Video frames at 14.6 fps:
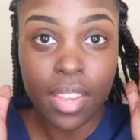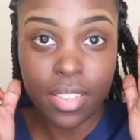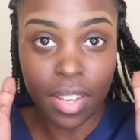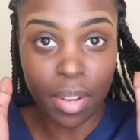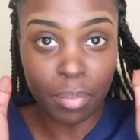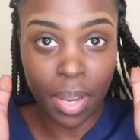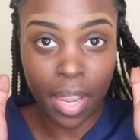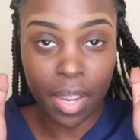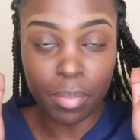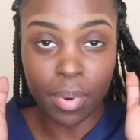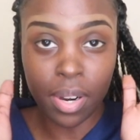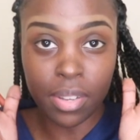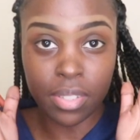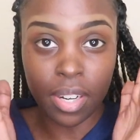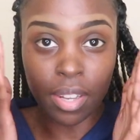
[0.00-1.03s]
done my
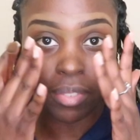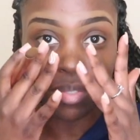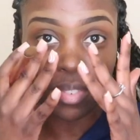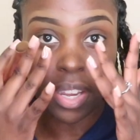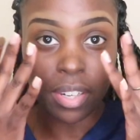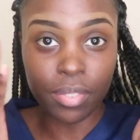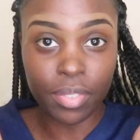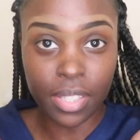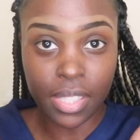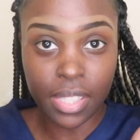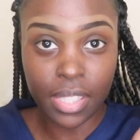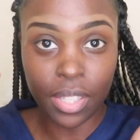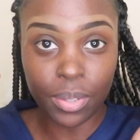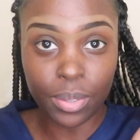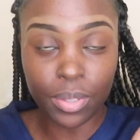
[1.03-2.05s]
eyebrows and I've kind of
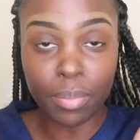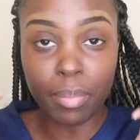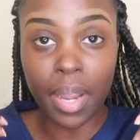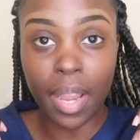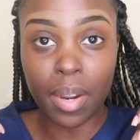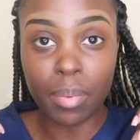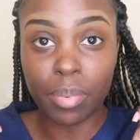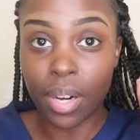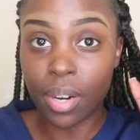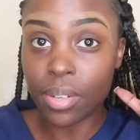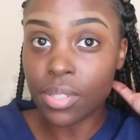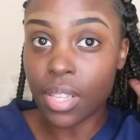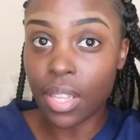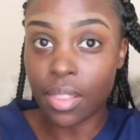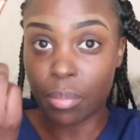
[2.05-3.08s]
concealed my
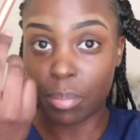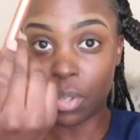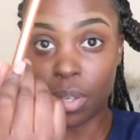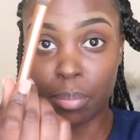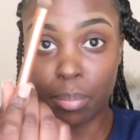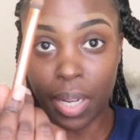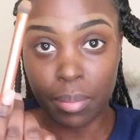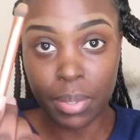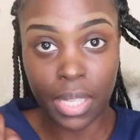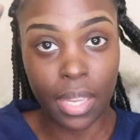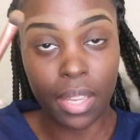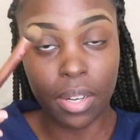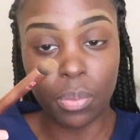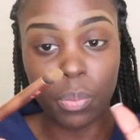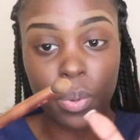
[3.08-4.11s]
eyebrows, and I'm going to blend it
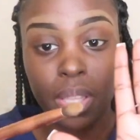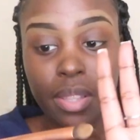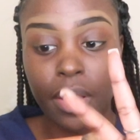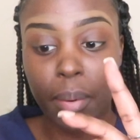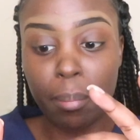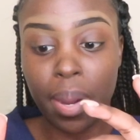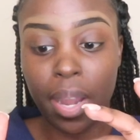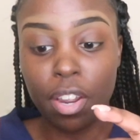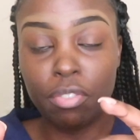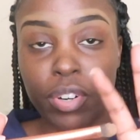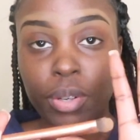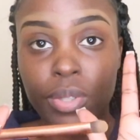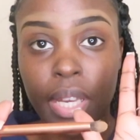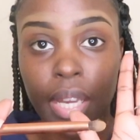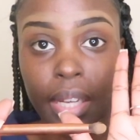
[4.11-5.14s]
in with my
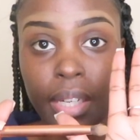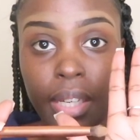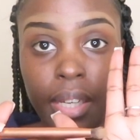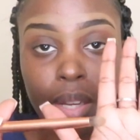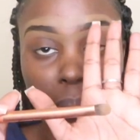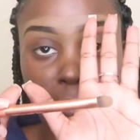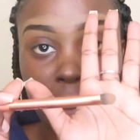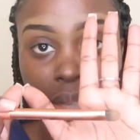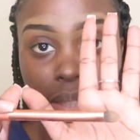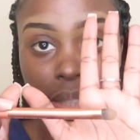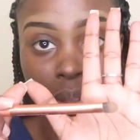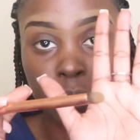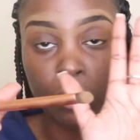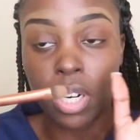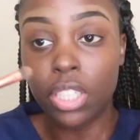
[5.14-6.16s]
Real Technique
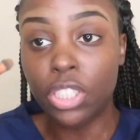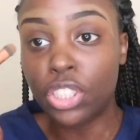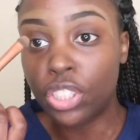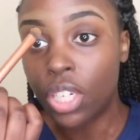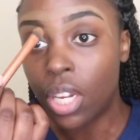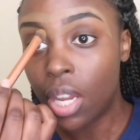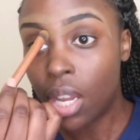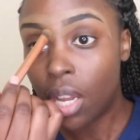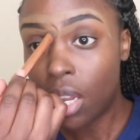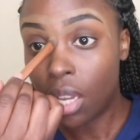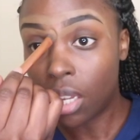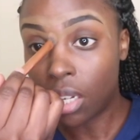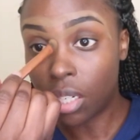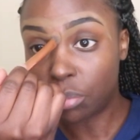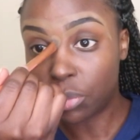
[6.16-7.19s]
blending brush,
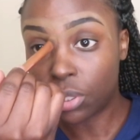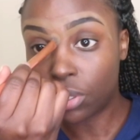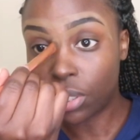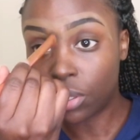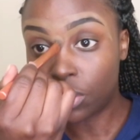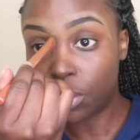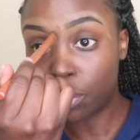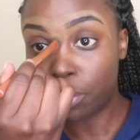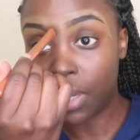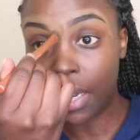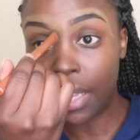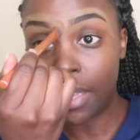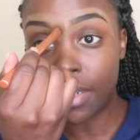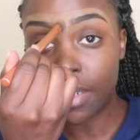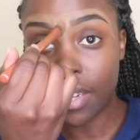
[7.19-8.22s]
and I'm just going to
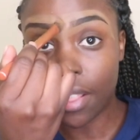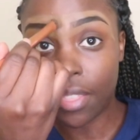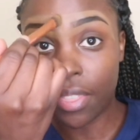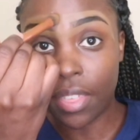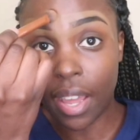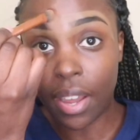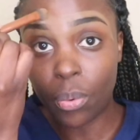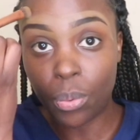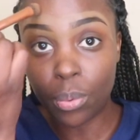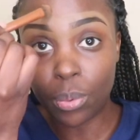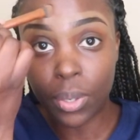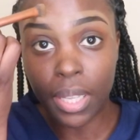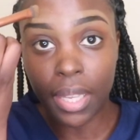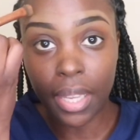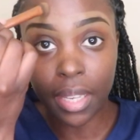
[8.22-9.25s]
blend that
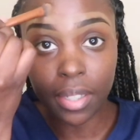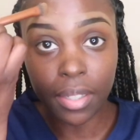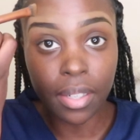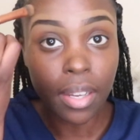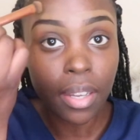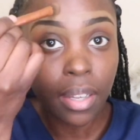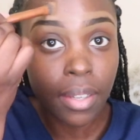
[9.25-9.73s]
all in.